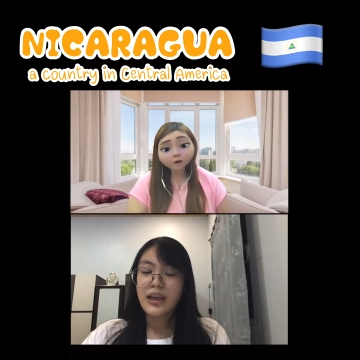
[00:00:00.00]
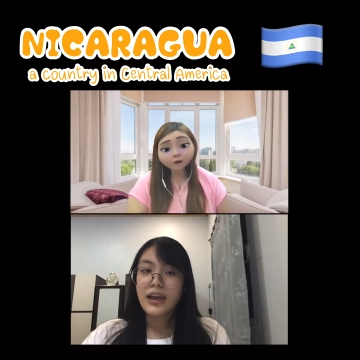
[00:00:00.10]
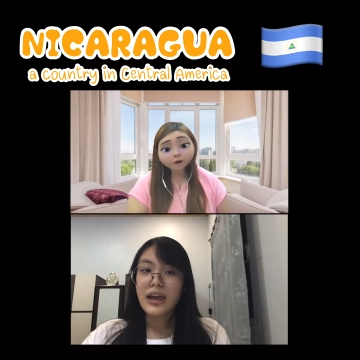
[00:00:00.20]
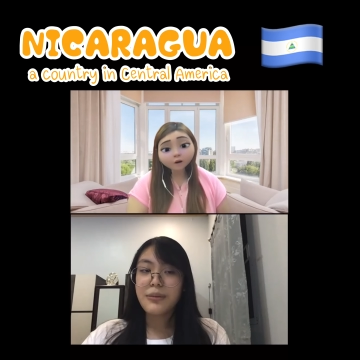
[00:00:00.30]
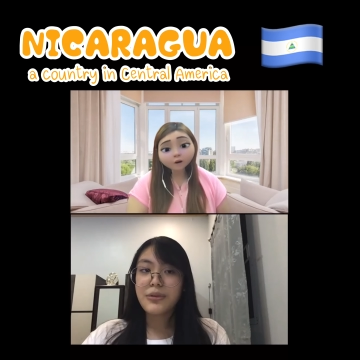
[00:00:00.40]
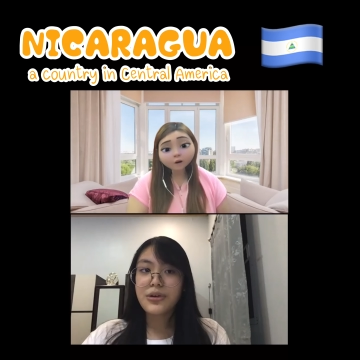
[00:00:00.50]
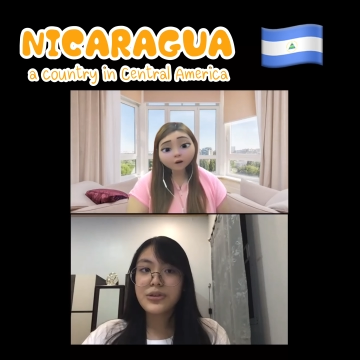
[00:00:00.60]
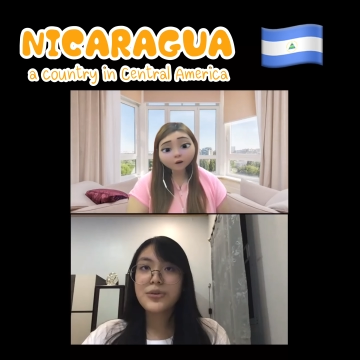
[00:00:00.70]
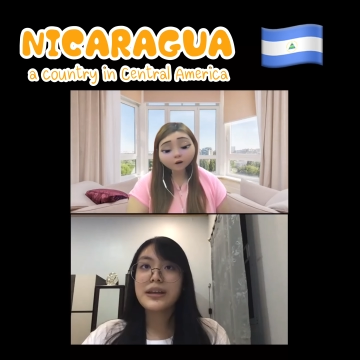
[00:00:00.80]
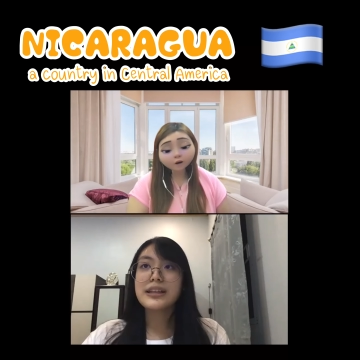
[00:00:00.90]
I'm going
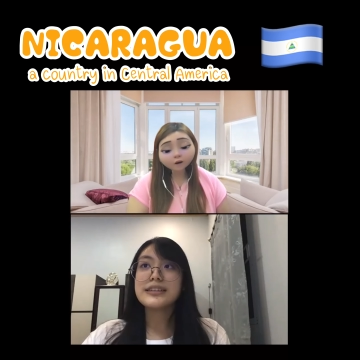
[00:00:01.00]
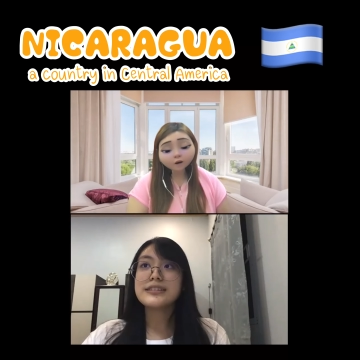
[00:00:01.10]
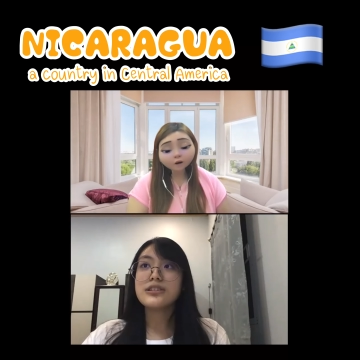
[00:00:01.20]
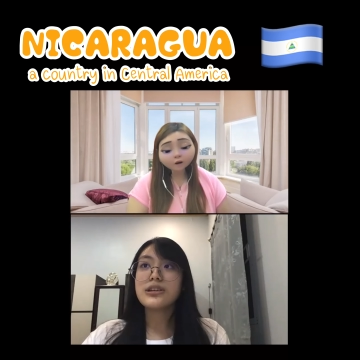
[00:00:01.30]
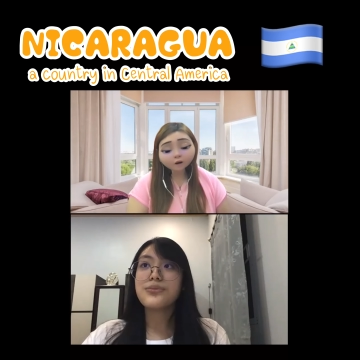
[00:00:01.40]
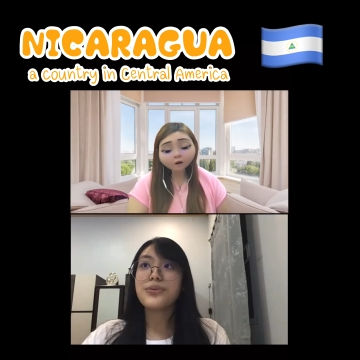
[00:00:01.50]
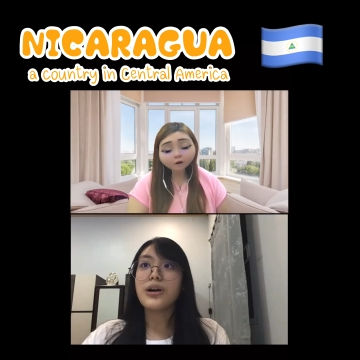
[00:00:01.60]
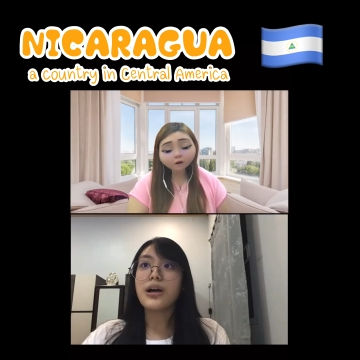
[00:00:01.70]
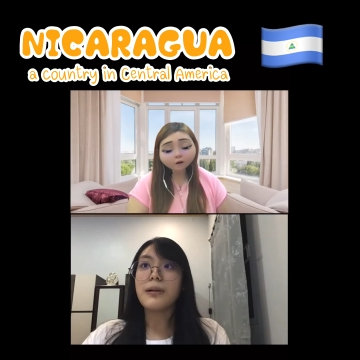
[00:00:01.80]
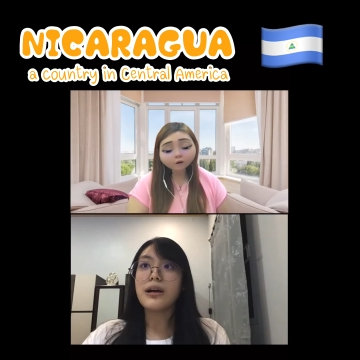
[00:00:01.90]
to be in Estili for
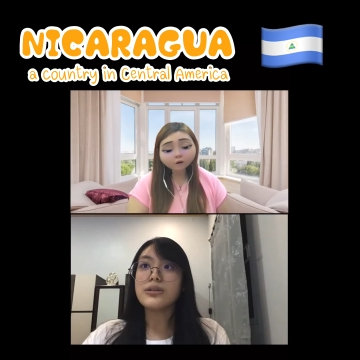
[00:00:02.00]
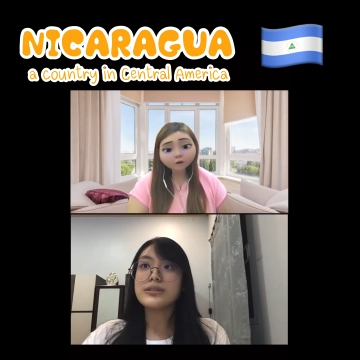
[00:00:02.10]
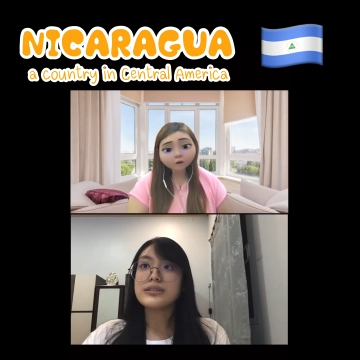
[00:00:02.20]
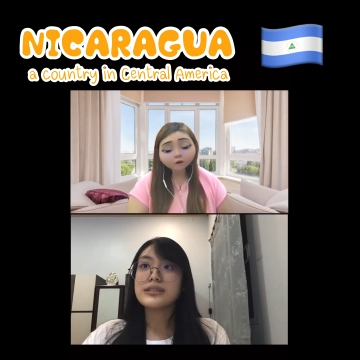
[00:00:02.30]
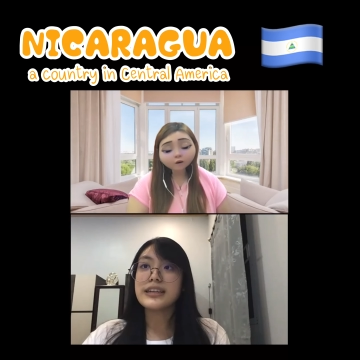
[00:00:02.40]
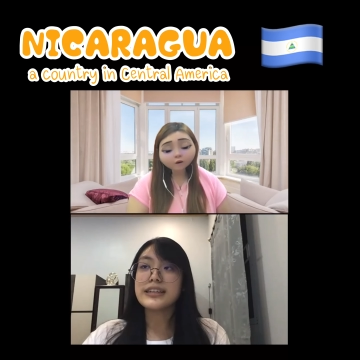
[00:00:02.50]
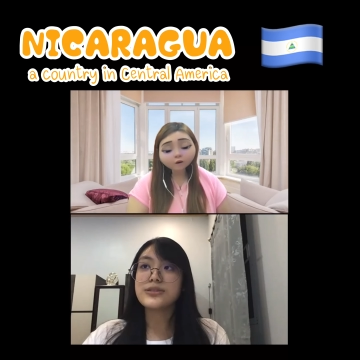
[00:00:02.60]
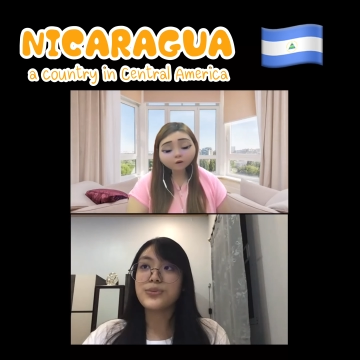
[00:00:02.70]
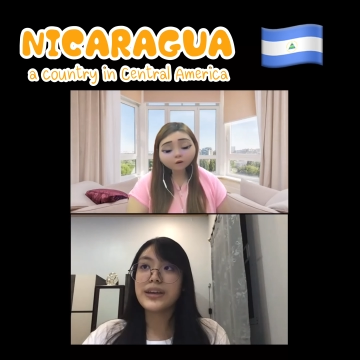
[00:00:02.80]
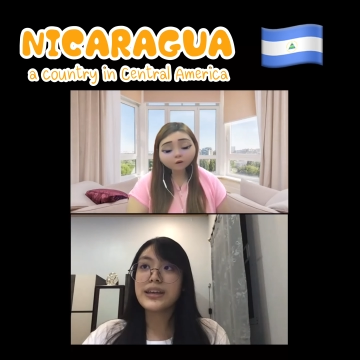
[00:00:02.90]
about
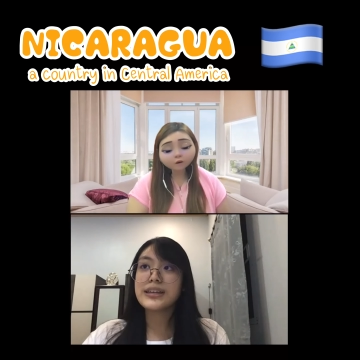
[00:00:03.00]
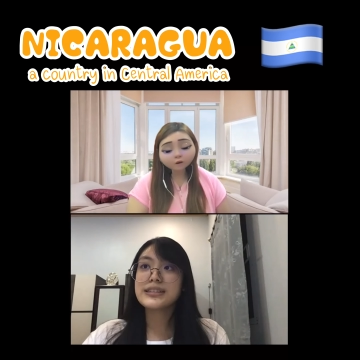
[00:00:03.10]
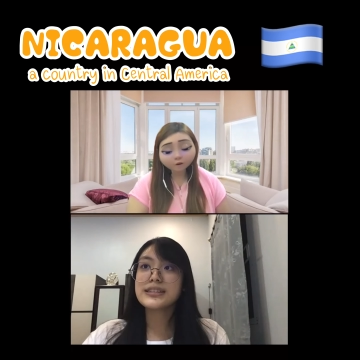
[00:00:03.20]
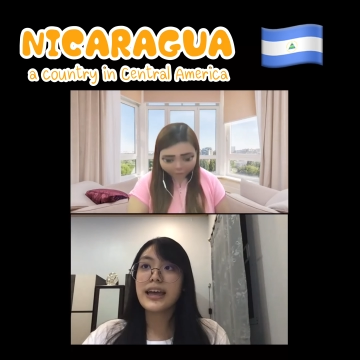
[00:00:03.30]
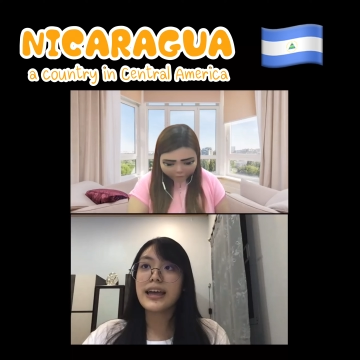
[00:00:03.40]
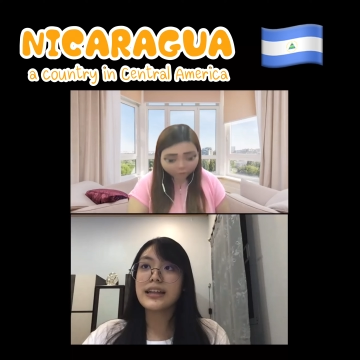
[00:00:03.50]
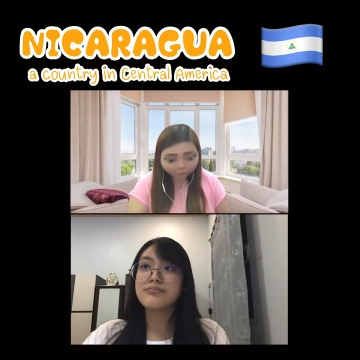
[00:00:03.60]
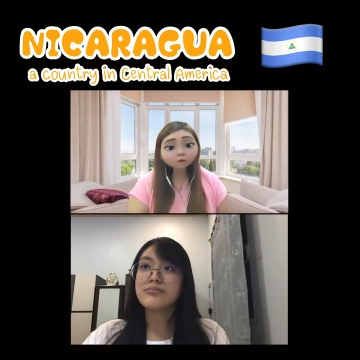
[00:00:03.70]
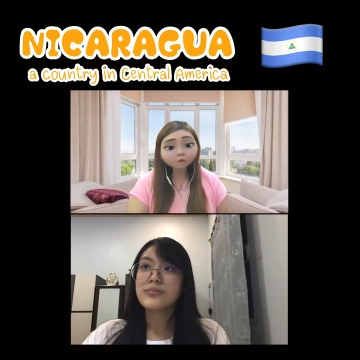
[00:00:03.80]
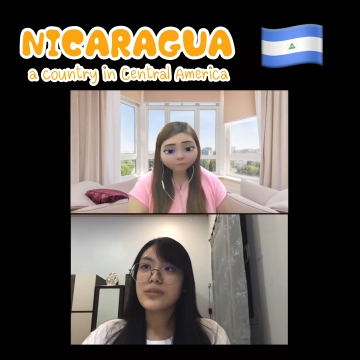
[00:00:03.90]
6 weeks and
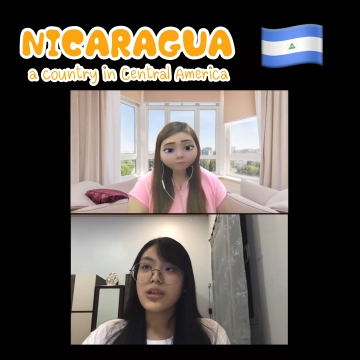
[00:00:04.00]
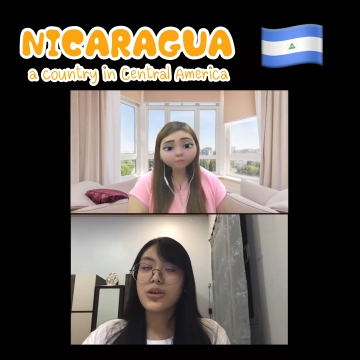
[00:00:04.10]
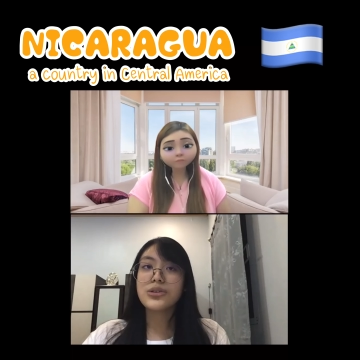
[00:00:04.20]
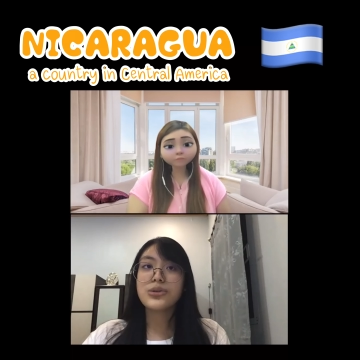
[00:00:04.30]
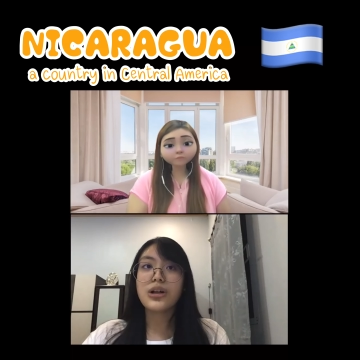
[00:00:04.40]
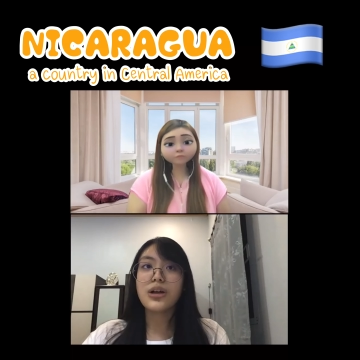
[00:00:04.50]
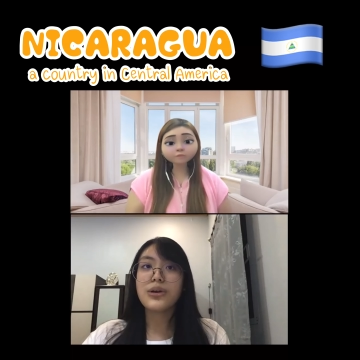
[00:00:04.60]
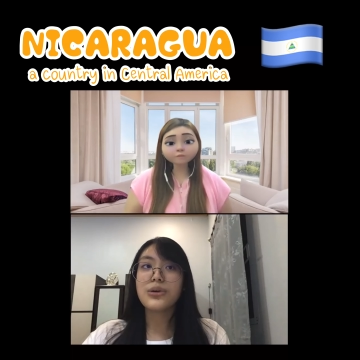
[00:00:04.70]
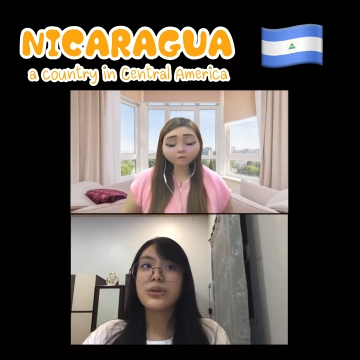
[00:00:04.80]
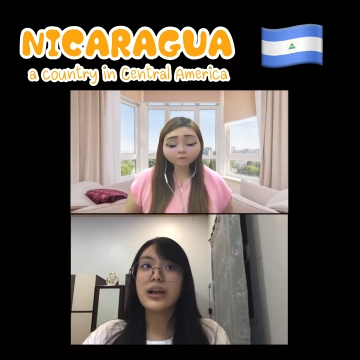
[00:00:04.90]
going to
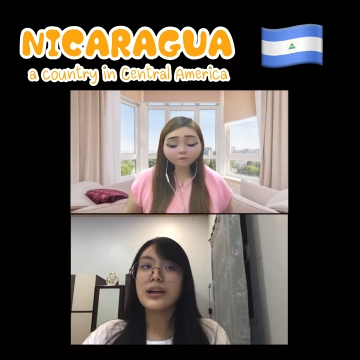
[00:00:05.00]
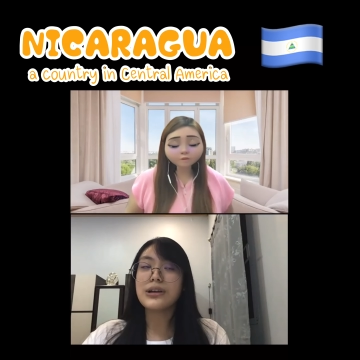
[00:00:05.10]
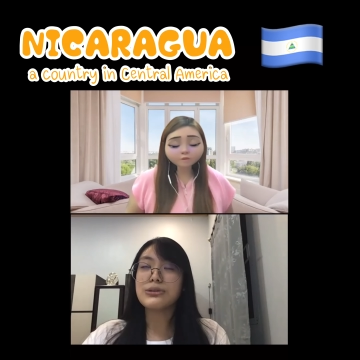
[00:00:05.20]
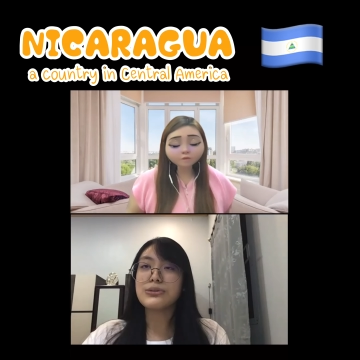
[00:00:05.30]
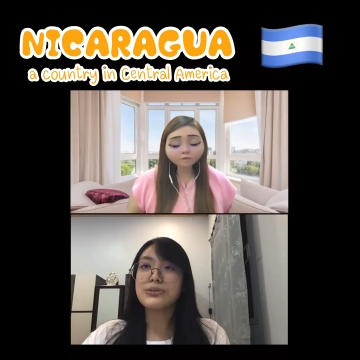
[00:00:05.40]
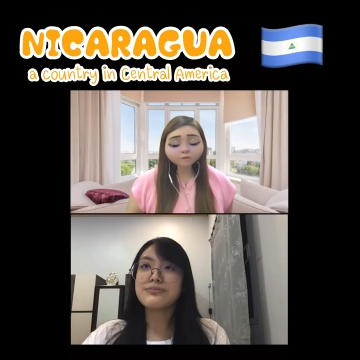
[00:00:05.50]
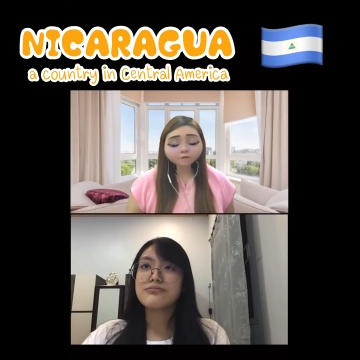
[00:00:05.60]
travel around